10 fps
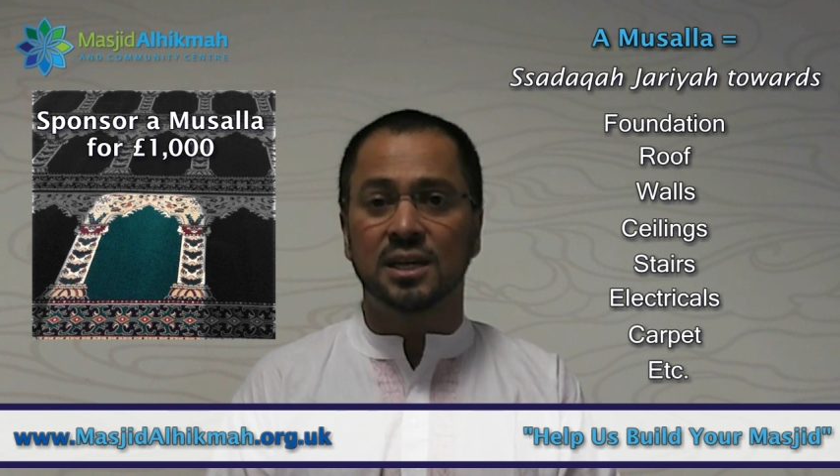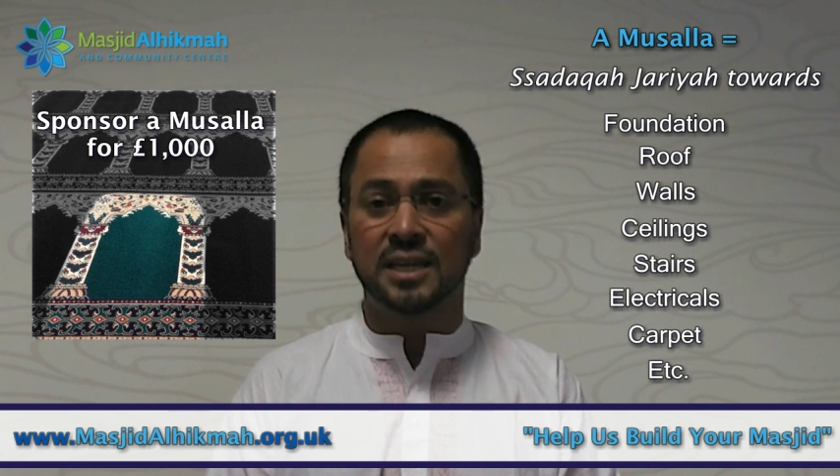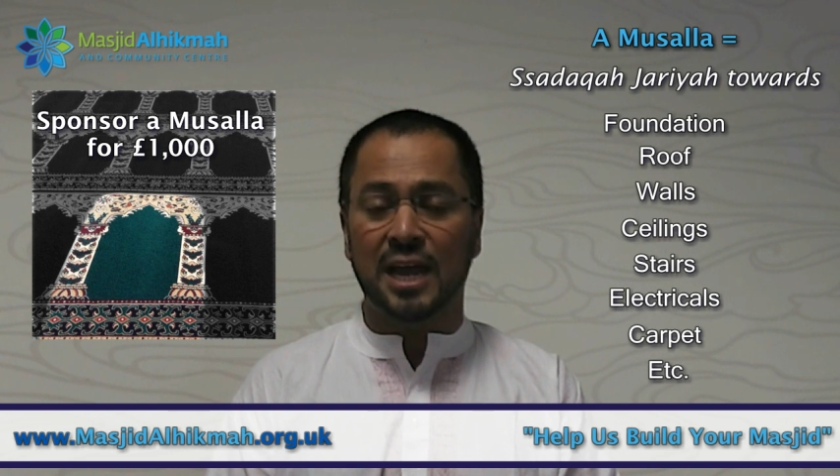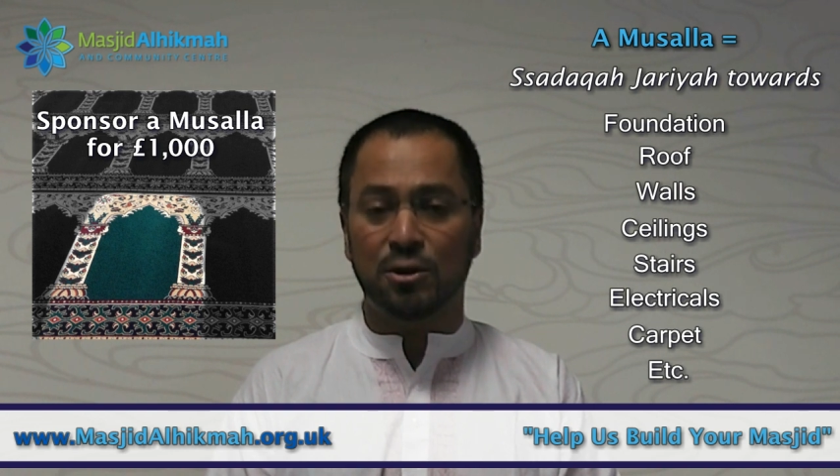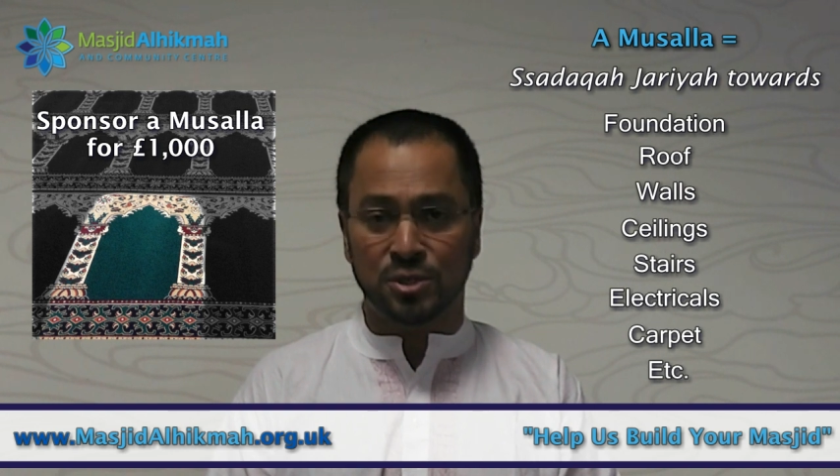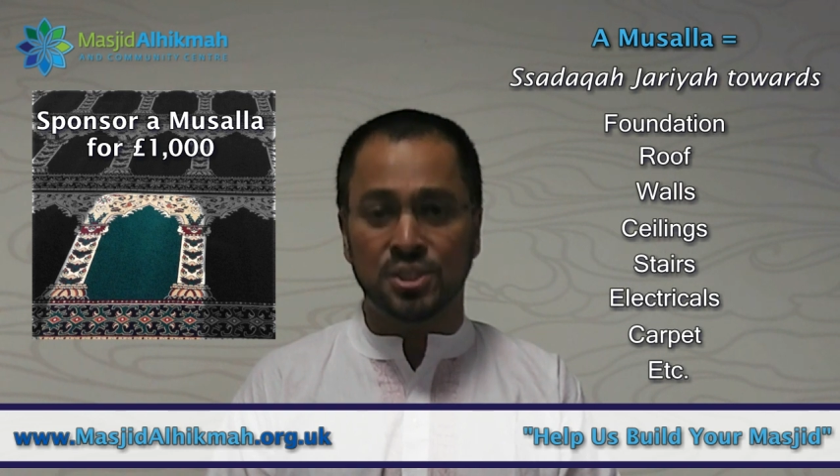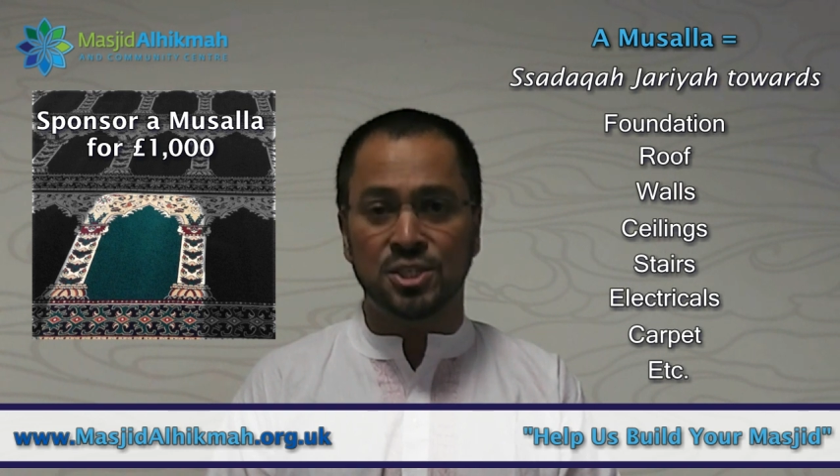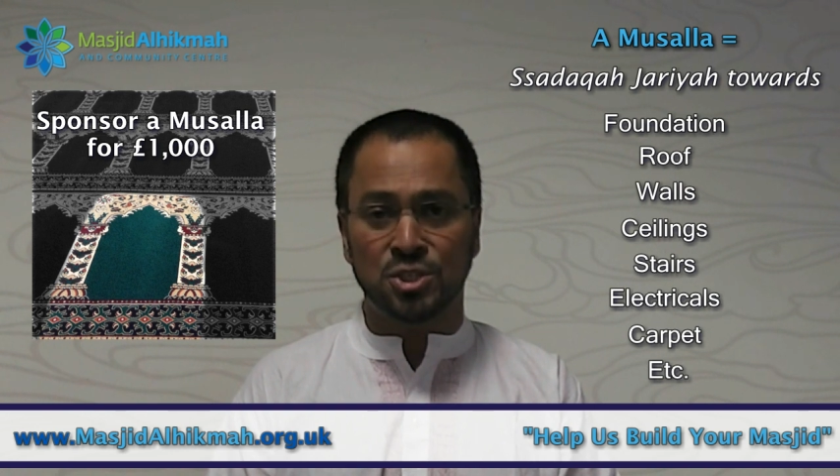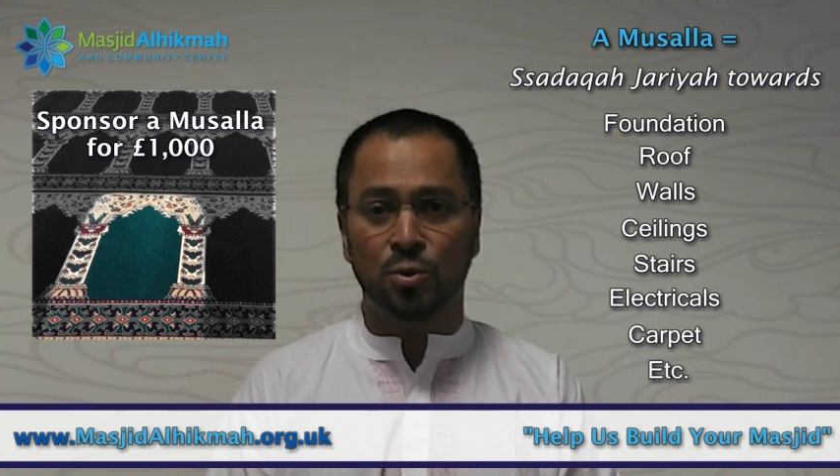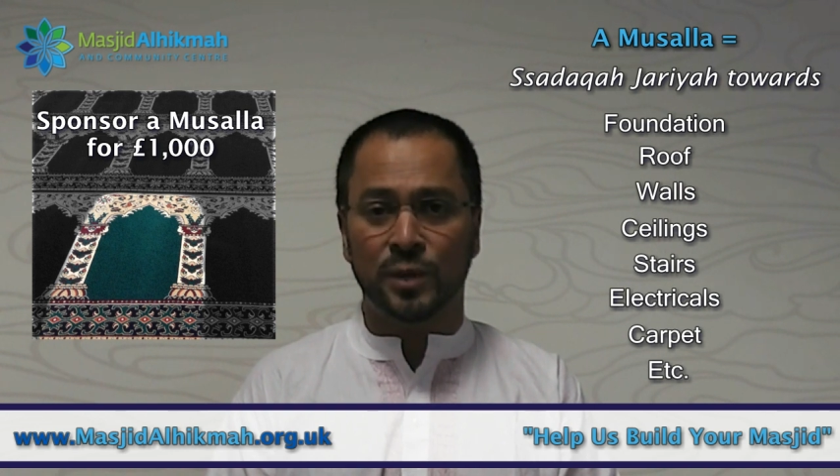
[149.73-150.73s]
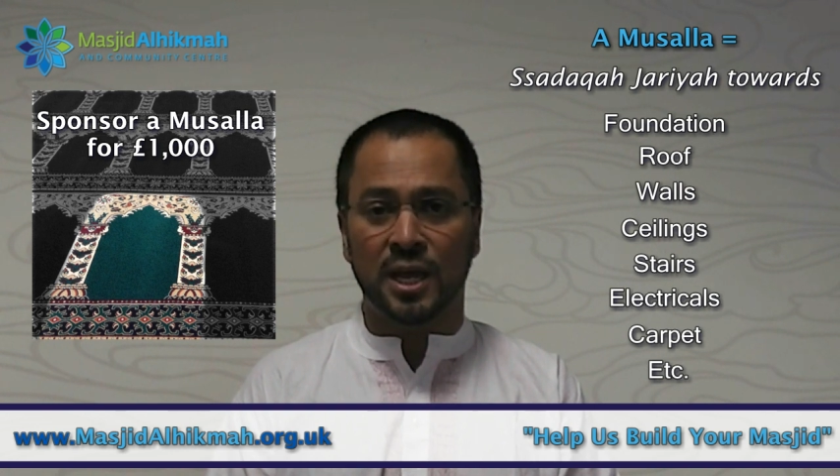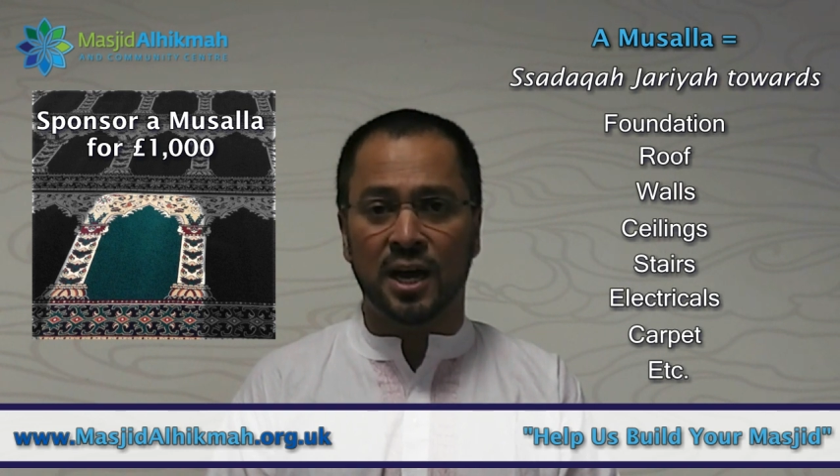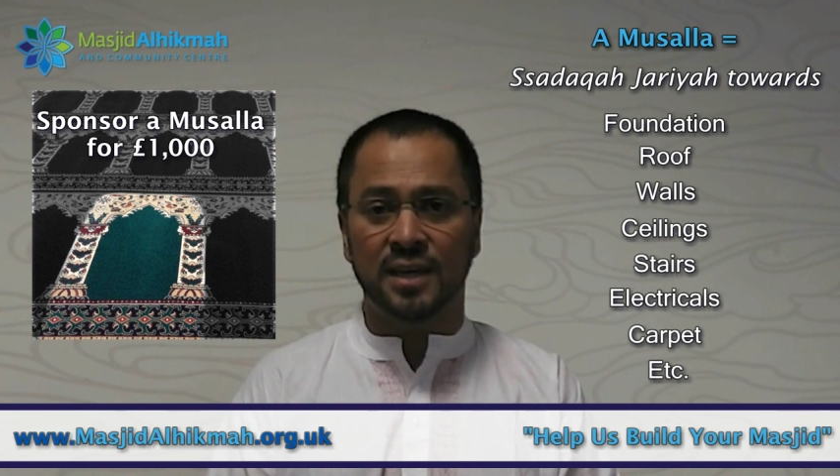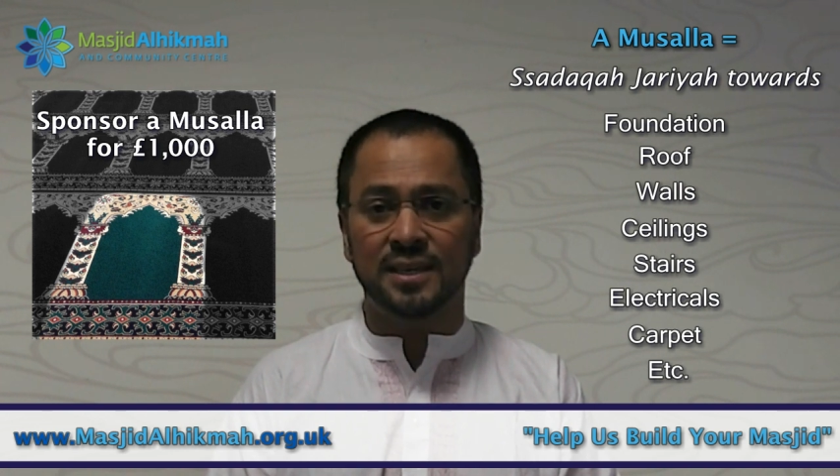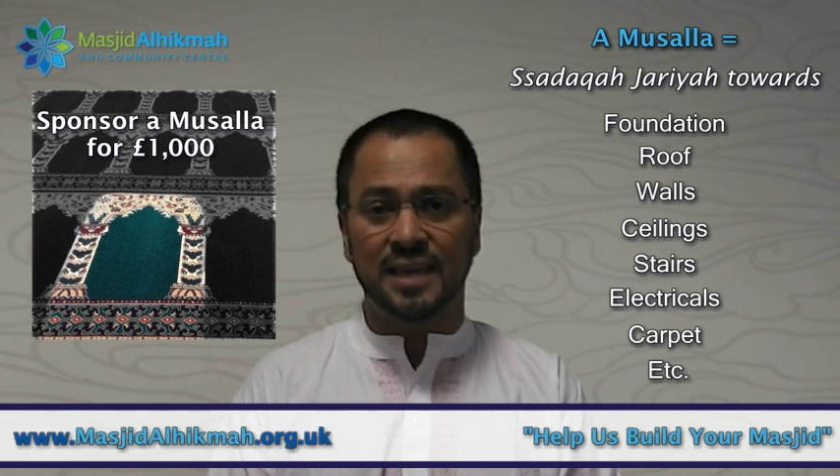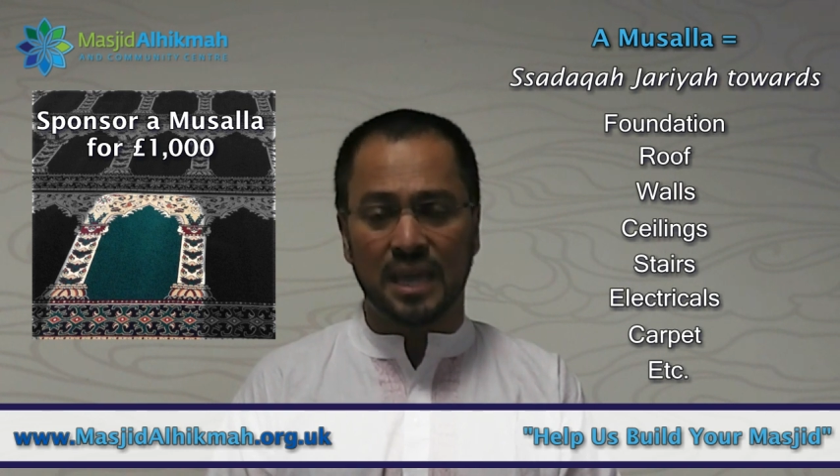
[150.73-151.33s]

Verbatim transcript: guarantees you and I